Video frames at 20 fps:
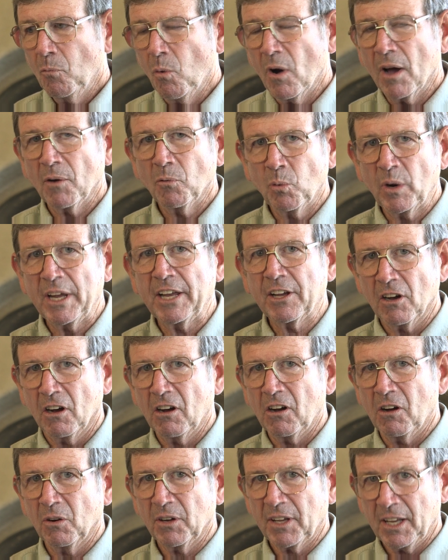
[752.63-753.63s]
what we
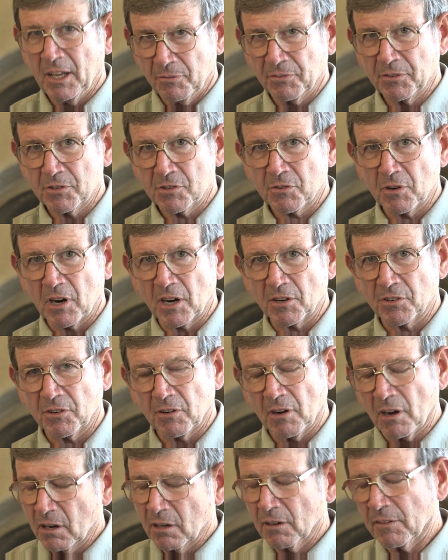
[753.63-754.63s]
call infrastructure.
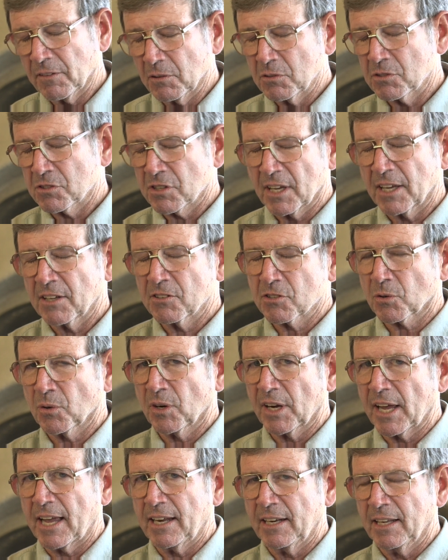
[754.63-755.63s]
All of those things
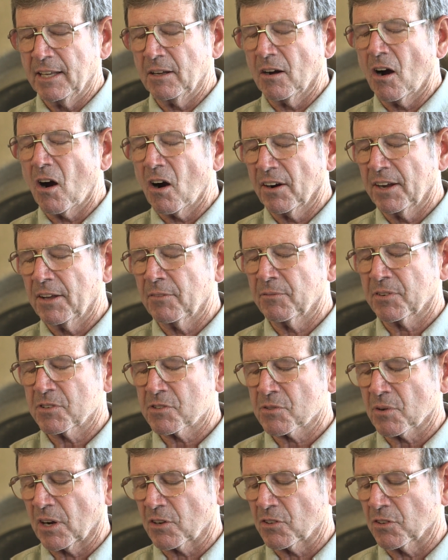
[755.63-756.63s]
create our
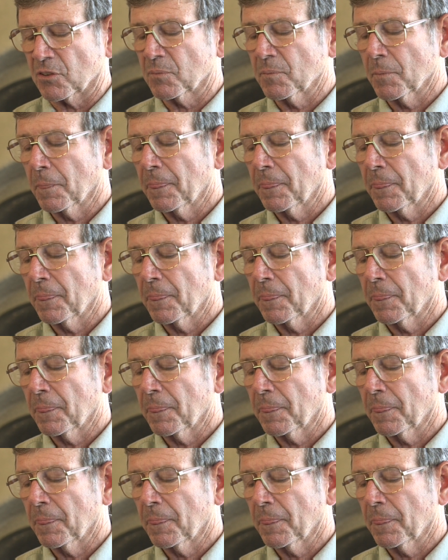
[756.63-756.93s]
infrastructure.